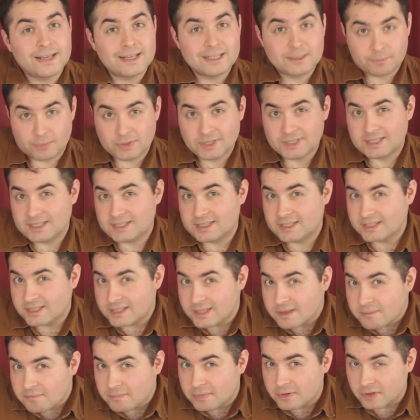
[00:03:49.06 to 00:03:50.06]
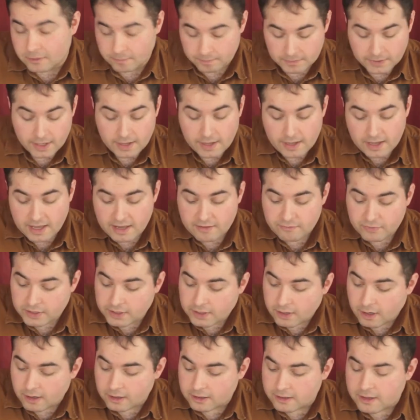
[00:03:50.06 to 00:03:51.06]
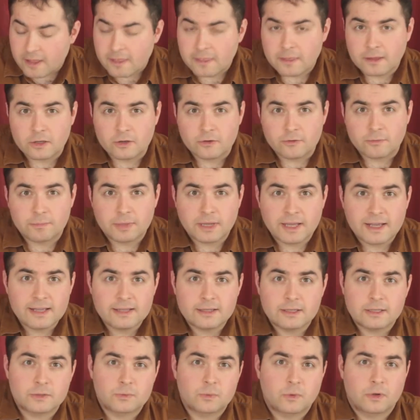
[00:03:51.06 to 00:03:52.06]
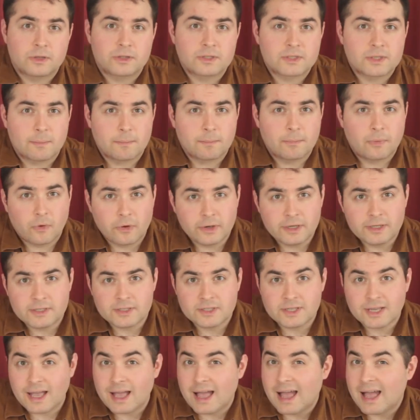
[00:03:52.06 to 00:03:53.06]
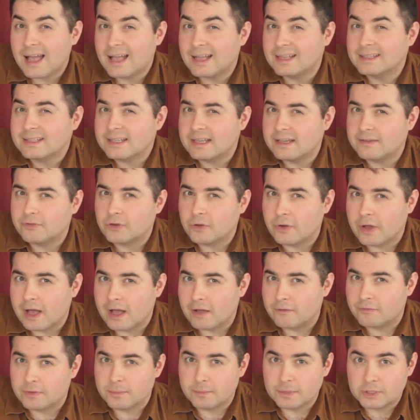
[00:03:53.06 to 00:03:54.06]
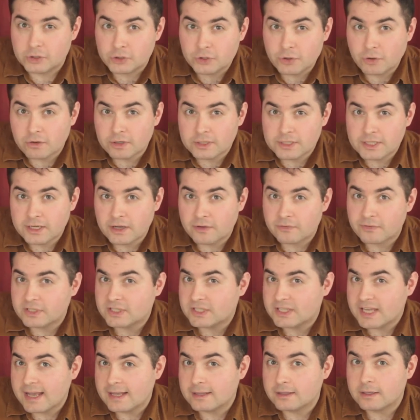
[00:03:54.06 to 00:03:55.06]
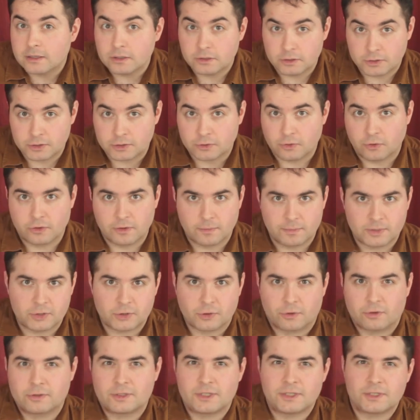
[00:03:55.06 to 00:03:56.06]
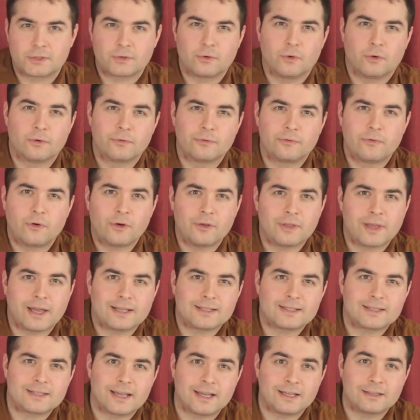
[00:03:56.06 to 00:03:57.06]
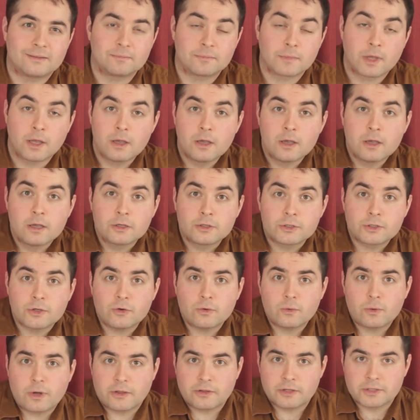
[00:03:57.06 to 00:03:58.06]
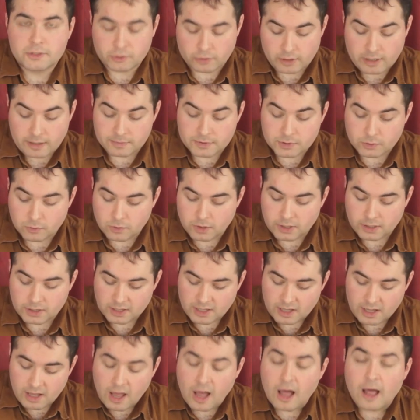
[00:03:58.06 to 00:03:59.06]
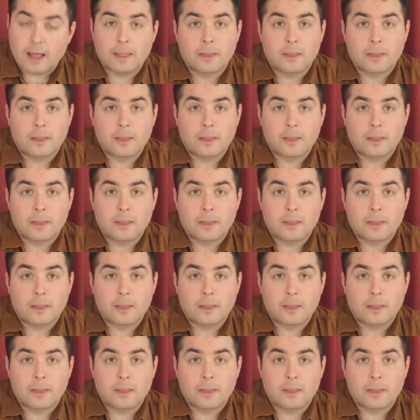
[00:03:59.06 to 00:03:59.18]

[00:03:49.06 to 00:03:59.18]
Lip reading: is pretty simple. Every card that you've played is worth some points, and if you have the majority of a set, you score the majority score for that set. So while the scribes are worth a